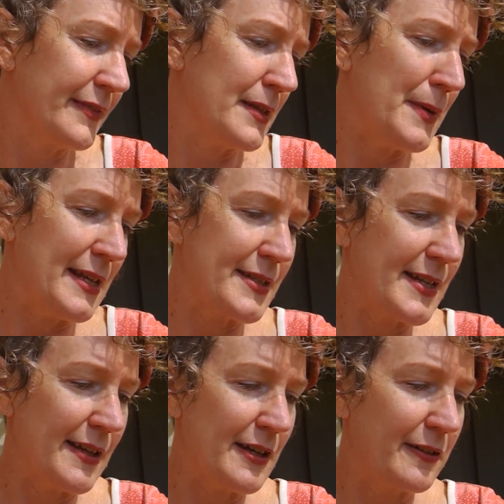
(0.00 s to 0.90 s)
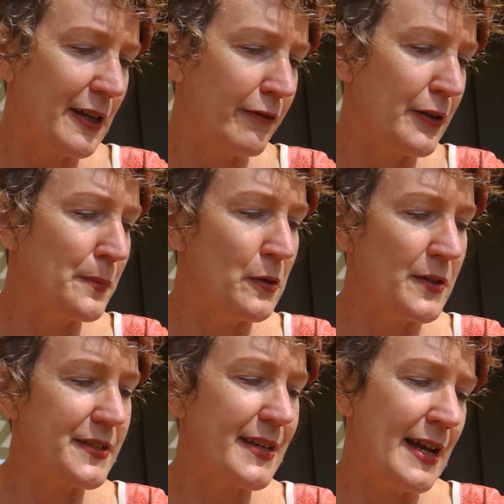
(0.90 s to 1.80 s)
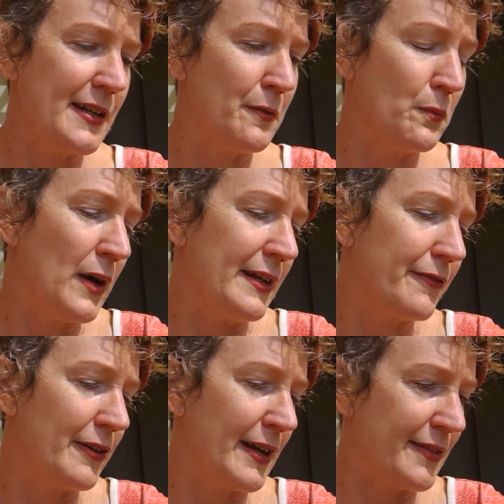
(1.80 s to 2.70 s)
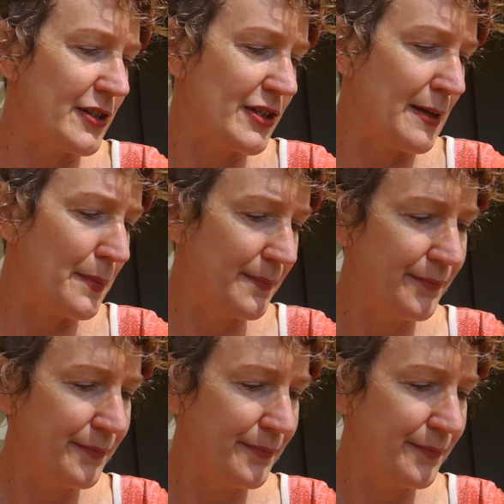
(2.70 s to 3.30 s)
The men say they'll get off at Port Said and wait for another ship.